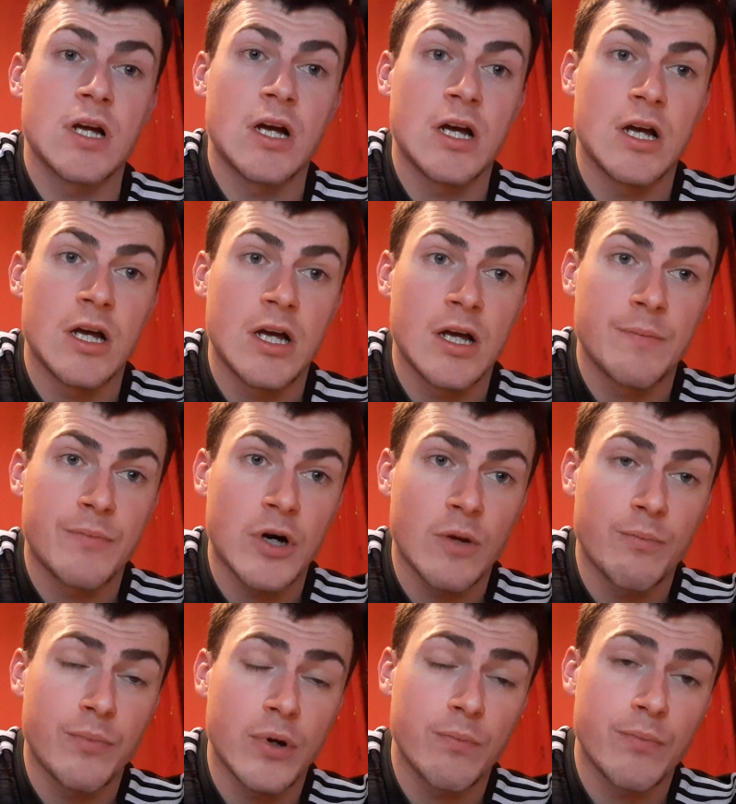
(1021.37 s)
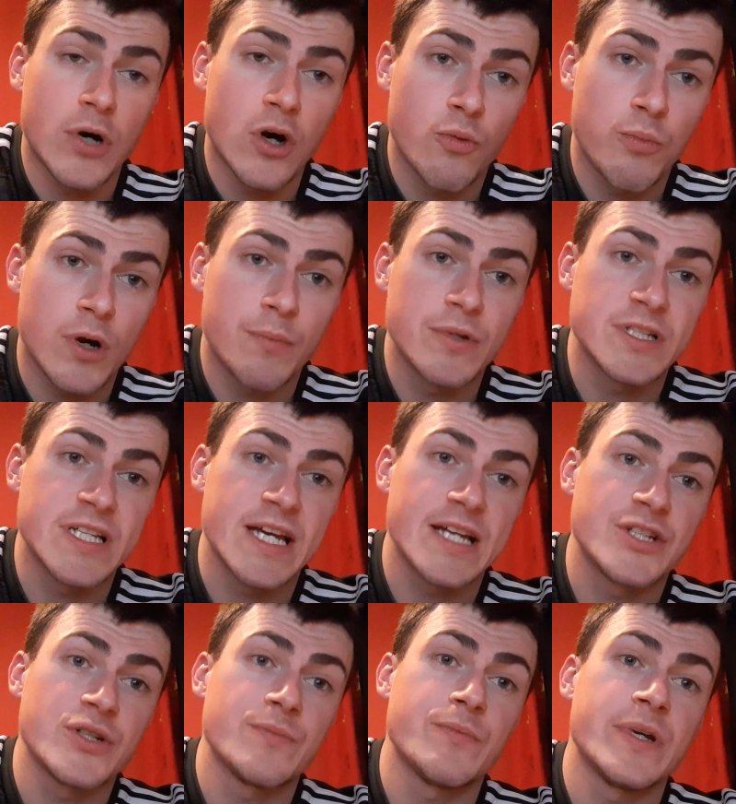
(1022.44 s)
Paul Pogba's agent,